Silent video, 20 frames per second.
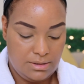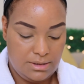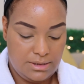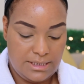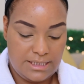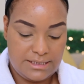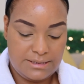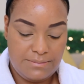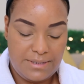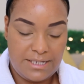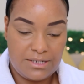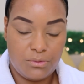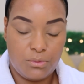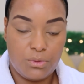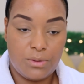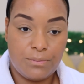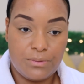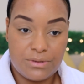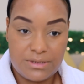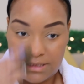It doesn't matter
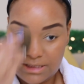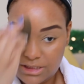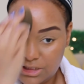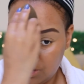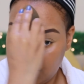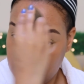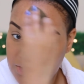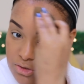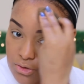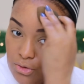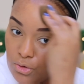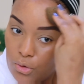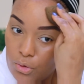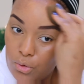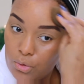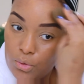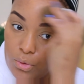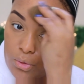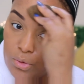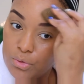what position you
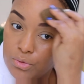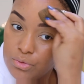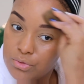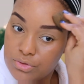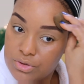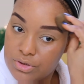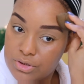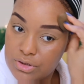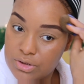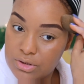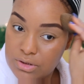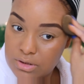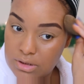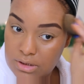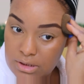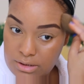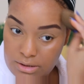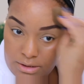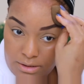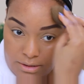hold,
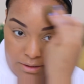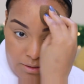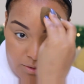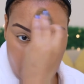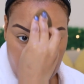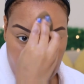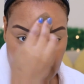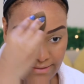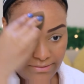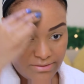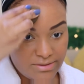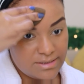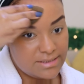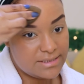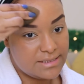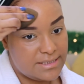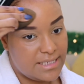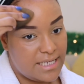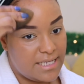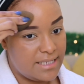you have to
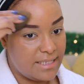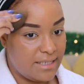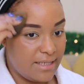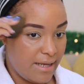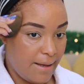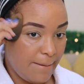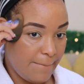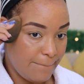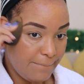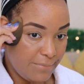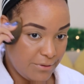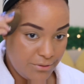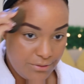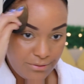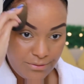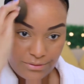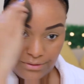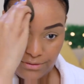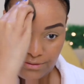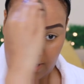stay
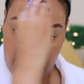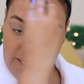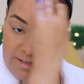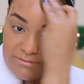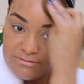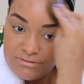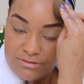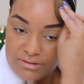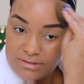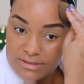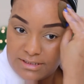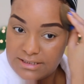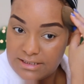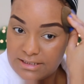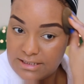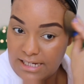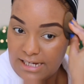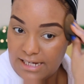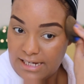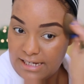humble, you have to
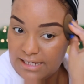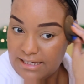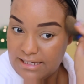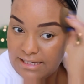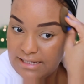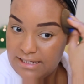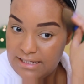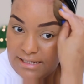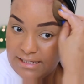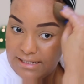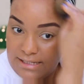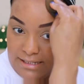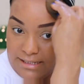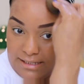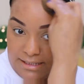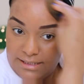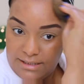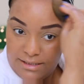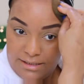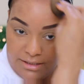stay,
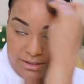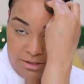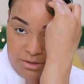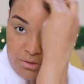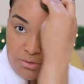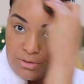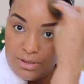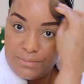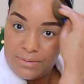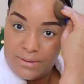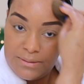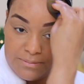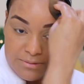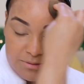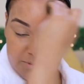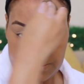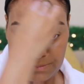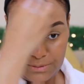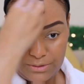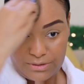you know, a
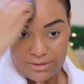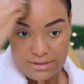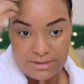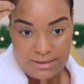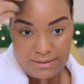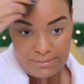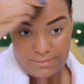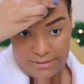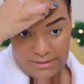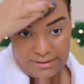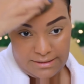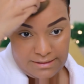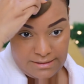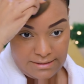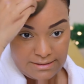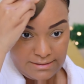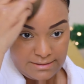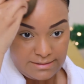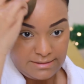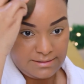people's person,
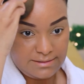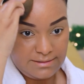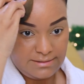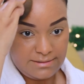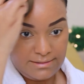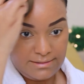because